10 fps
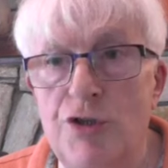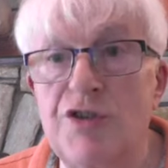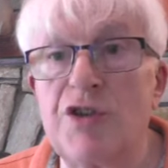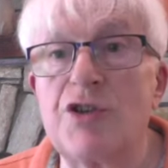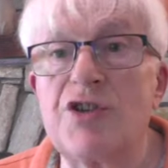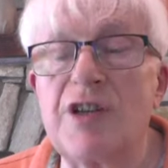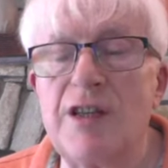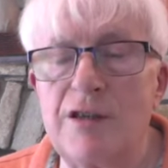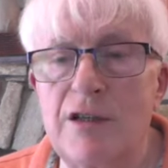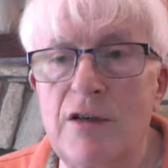and such
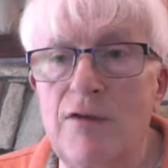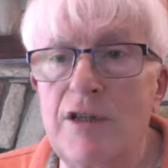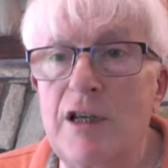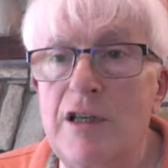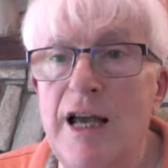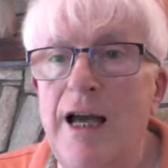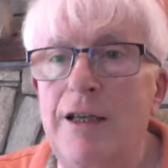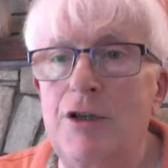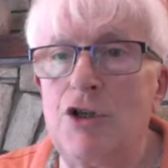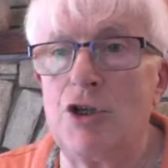sensitivity to
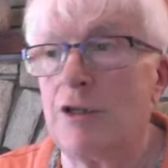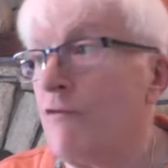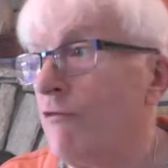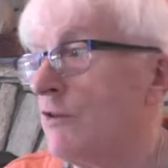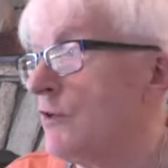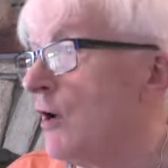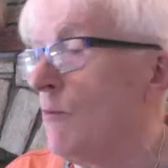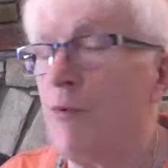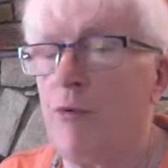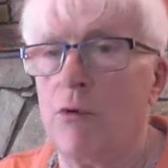energies. For
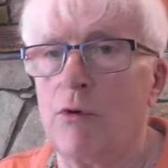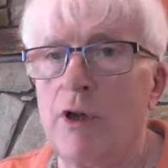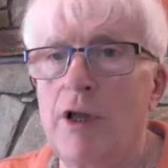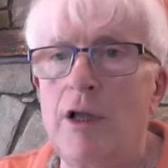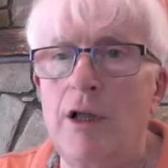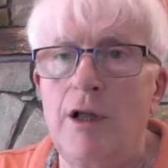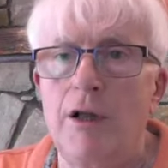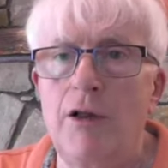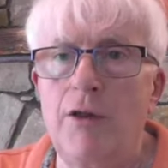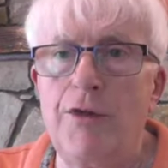example,
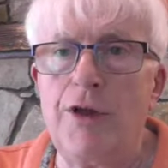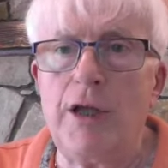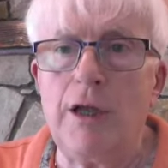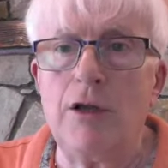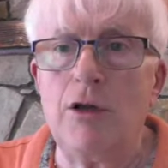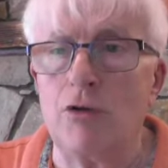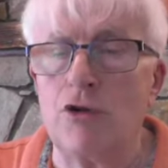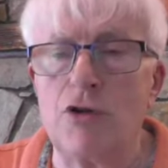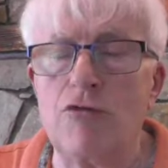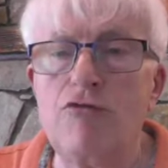to
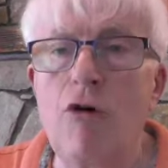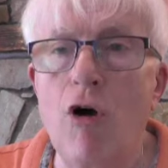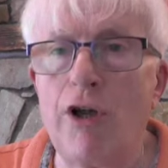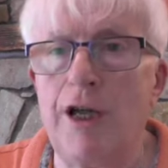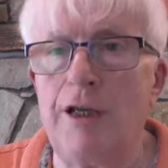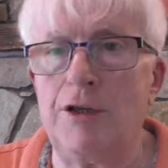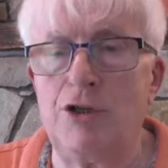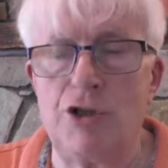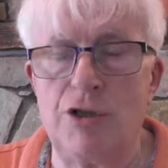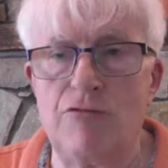the rock
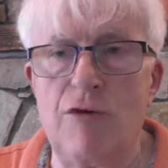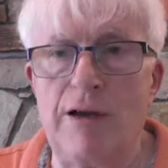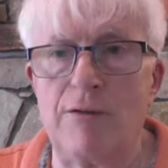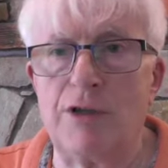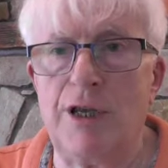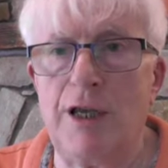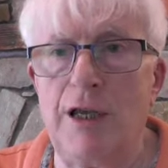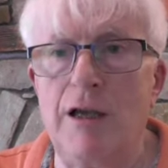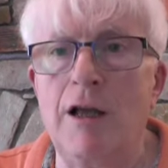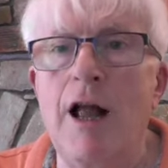energies round
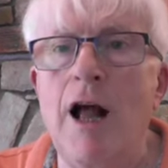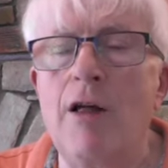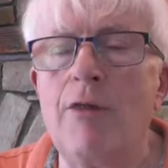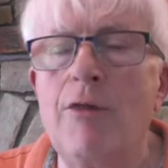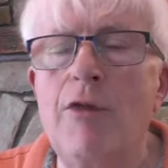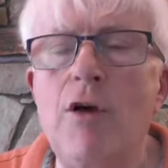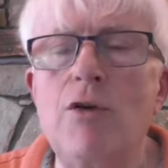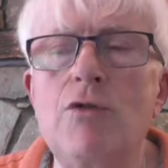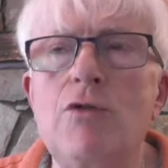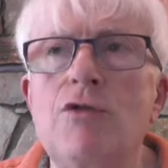here, and
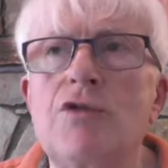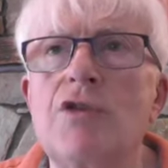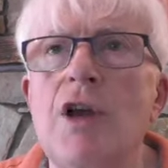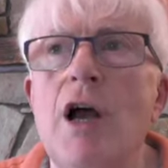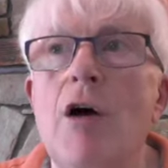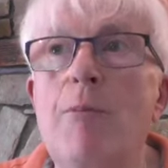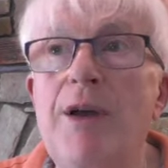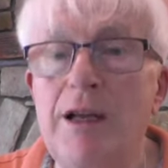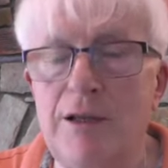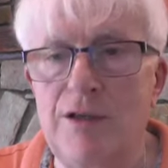those
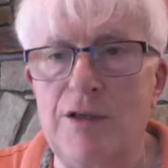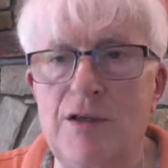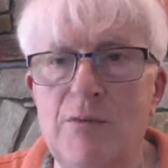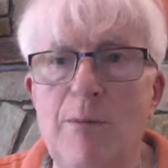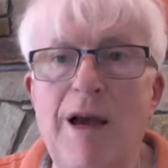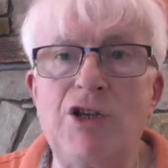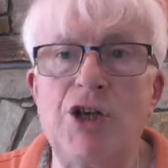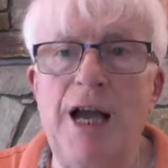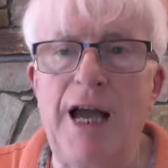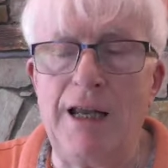abilities to
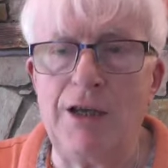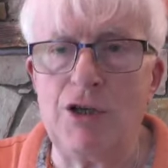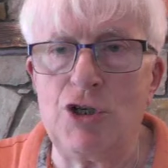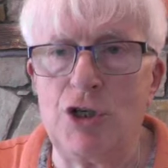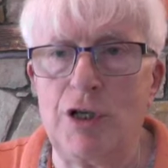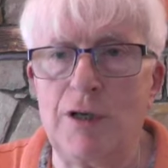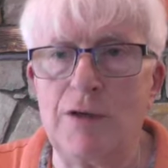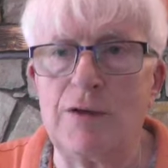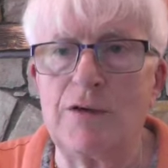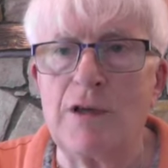measure
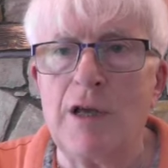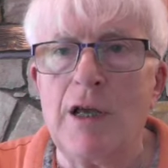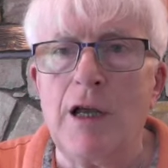energies